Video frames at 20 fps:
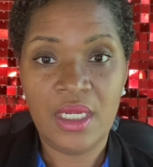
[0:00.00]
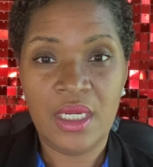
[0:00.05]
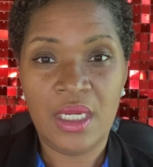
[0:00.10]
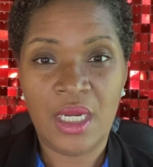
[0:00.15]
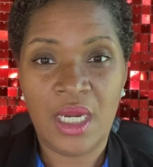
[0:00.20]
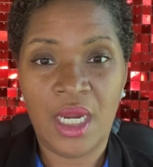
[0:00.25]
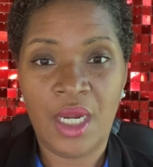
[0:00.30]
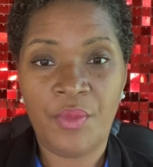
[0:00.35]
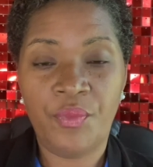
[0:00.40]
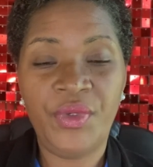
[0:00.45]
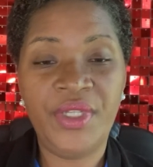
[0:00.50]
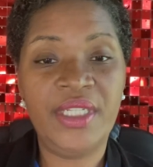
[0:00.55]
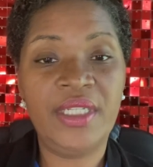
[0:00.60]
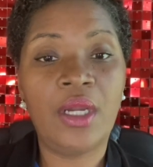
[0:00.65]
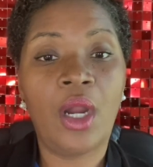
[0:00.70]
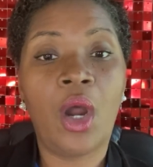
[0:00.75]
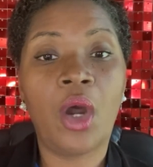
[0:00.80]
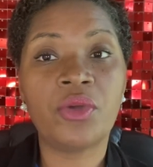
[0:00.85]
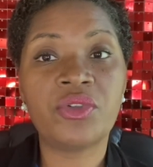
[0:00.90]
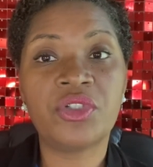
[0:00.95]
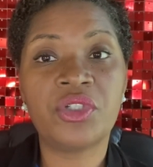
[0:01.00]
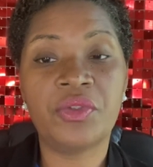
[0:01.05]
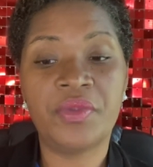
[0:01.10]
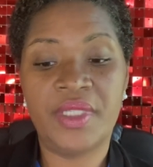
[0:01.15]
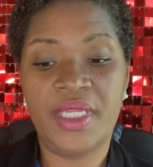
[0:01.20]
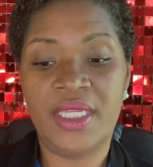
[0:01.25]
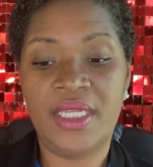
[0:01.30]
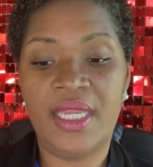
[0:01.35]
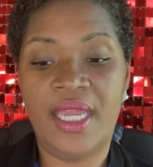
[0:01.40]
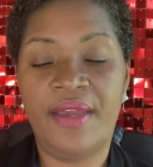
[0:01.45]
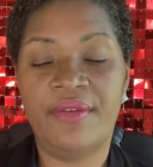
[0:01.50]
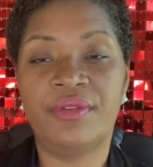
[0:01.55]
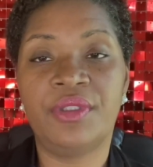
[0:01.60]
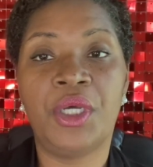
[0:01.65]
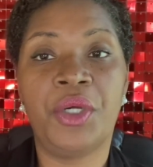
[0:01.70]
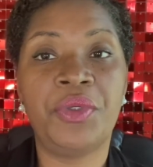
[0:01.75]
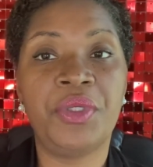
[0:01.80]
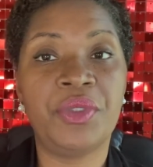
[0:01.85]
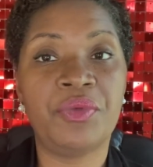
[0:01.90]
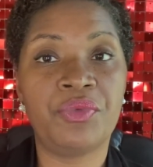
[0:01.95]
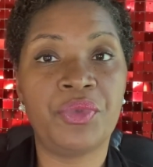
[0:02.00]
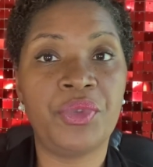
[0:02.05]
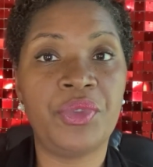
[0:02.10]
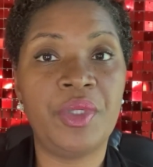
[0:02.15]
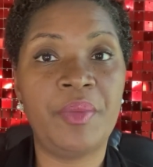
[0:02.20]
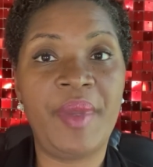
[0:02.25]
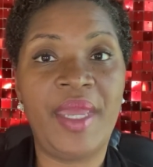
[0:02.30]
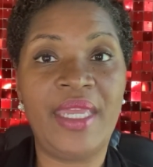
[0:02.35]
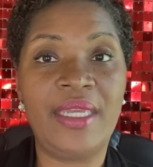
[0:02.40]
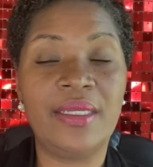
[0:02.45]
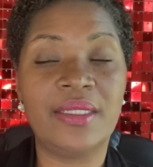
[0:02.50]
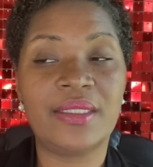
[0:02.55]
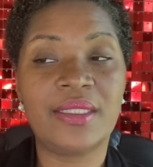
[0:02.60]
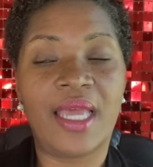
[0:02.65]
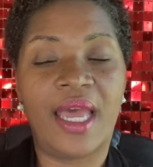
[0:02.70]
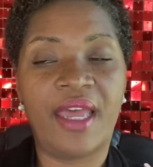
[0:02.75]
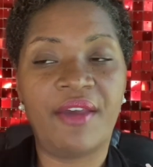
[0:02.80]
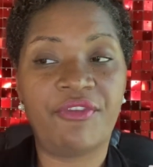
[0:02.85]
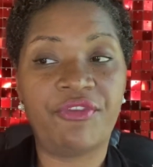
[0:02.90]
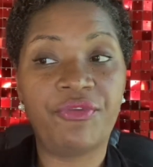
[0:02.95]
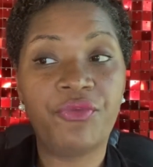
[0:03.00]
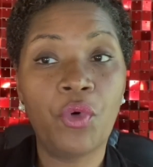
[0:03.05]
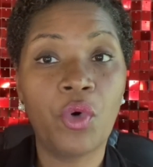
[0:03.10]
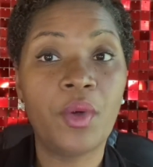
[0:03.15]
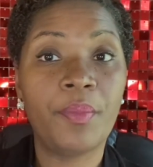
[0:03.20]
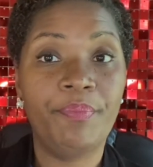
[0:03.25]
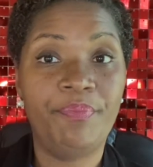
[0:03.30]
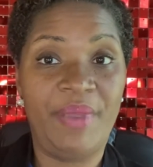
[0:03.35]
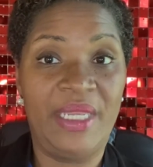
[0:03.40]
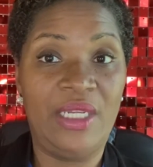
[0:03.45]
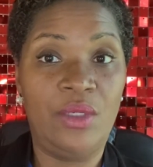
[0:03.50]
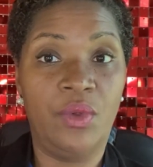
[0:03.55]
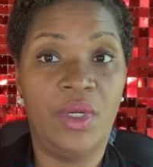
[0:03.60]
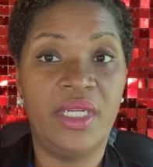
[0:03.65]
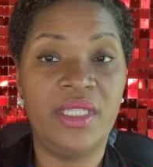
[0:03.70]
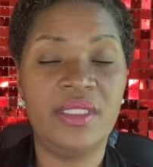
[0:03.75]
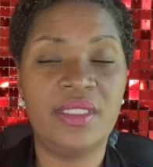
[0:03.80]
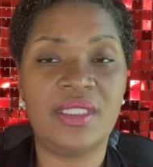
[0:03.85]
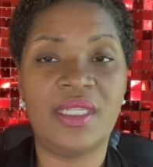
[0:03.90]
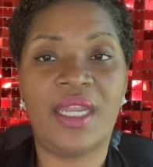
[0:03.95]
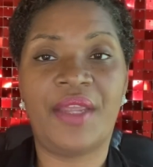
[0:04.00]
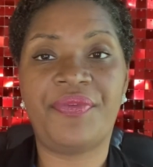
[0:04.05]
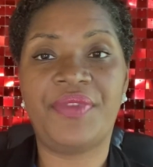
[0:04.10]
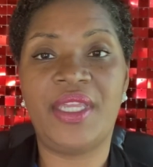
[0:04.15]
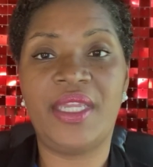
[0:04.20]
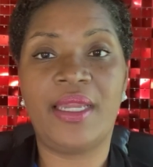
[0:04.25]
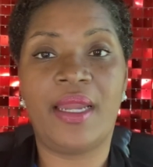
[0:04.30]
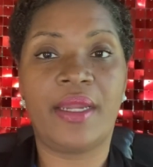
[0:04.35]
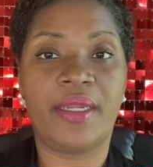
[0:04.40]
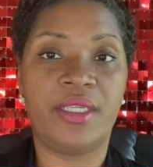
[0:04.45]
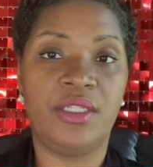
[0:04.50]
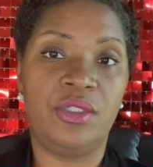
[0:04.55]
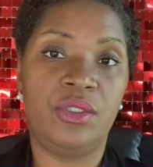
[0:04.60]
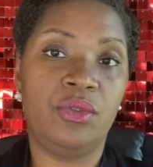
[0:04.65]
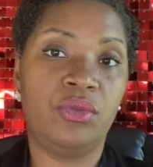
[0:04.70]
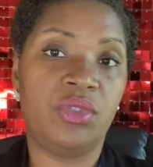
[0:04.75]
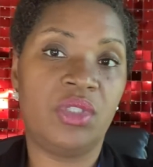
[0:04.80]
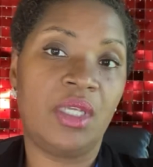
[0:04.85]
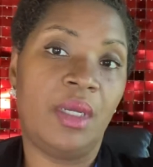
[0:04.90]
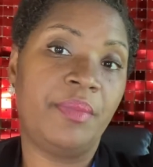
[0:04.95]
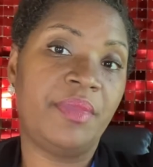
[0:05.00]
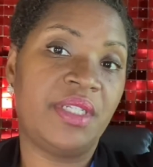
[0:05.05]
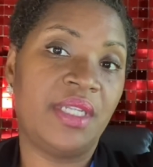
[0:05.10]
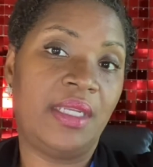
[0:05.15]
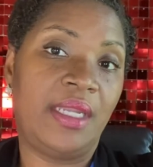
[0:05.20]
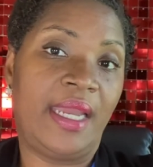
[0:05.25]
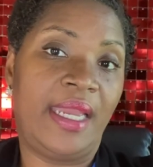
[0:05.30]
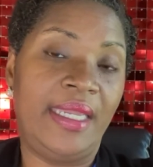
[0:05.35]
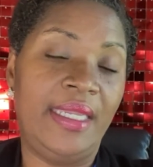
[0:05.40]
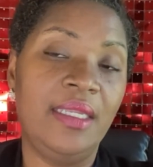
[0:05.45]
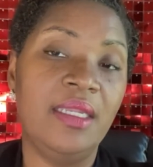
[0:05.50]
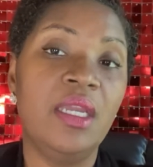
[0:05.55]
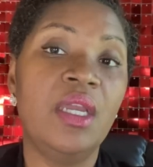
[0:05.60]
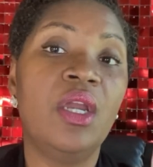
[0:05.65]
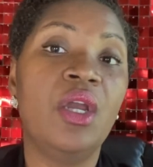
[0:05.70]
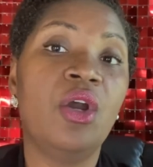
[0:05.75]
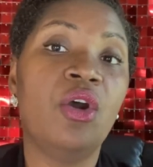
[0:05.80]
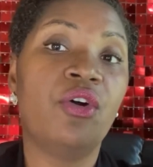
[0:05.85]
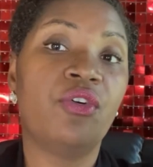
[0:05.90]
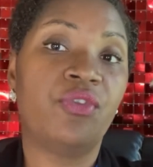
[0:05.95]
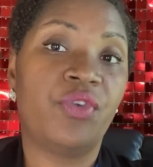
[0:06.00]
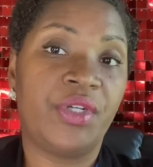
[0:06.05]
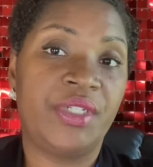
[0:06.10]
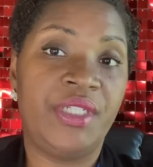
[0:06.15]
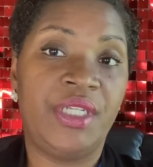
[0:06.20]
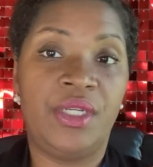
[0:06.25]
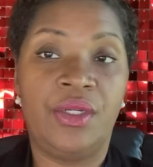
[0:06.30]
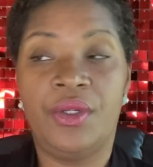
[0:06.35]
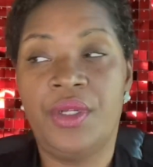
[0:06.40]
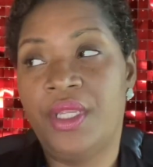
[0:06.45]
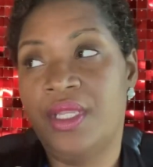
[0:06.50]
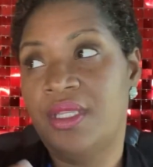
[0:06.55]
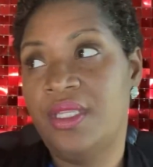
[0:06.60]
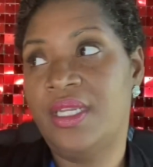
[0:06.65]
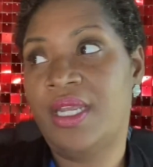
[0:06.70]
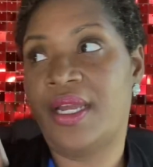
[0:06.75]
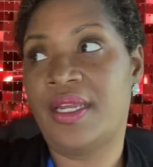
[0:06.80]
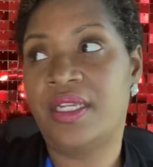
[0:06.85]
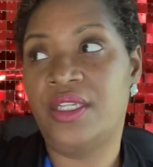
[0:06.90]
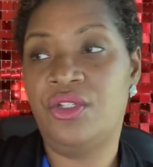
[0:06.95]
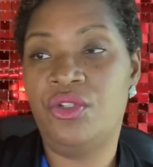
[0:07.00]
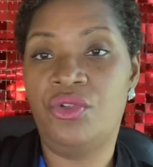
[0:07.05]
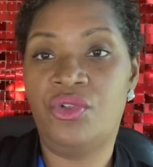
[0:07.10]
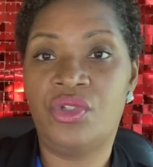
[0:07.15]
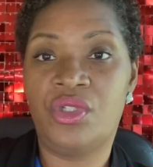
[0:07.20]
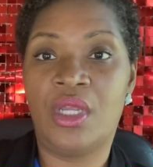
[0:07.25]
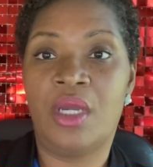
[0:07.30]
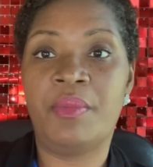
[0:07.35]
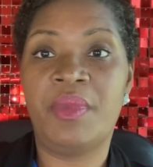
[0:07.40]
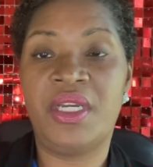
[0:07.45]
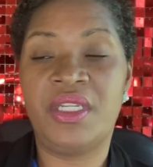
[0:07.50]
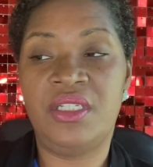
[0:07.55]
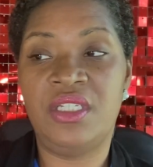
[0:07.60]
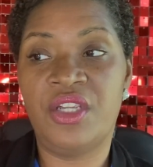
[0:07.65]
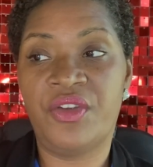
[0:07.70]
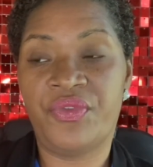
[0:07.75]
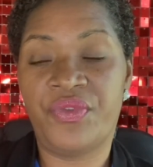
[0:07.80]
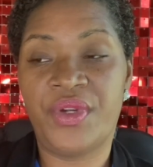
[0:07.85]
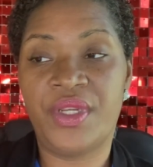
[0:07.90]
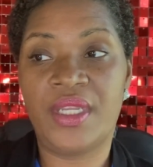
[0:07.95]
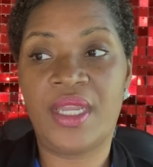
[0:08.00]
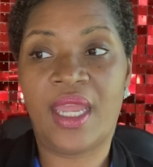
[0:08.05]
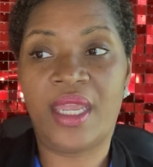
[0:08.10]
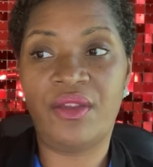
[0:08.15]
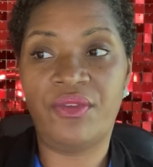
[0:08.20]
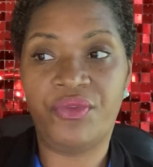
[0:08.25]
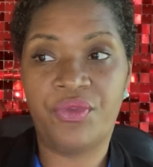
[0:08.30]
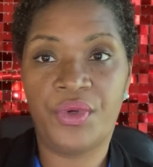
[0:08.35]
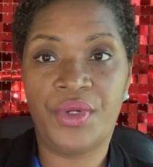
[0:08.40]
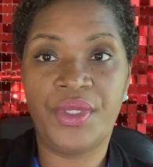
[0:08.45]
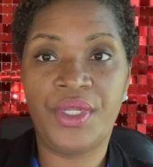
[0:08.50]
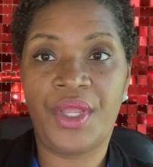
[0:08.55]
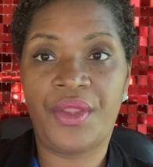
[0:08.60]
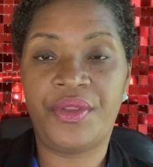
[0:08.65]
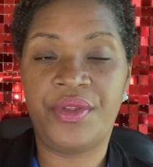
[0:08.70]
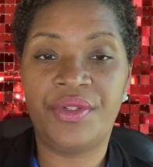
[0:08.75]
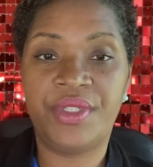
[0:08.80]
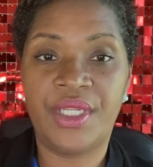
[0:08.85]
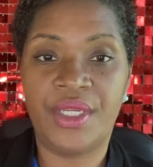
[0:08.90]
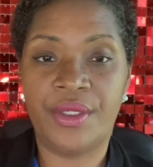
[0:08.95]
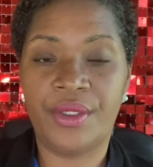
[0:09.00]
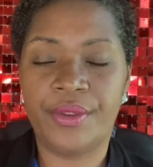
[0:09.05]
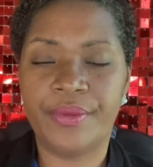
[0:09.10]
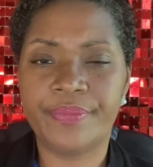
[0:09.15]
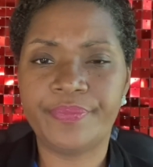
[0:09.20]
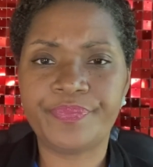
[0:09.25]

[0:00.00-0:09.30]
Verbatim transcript: Um, we also can have loaded rutabagas. I have four big ones. I think I can do some tonight for dinner and then I can do some a different night for another dinner.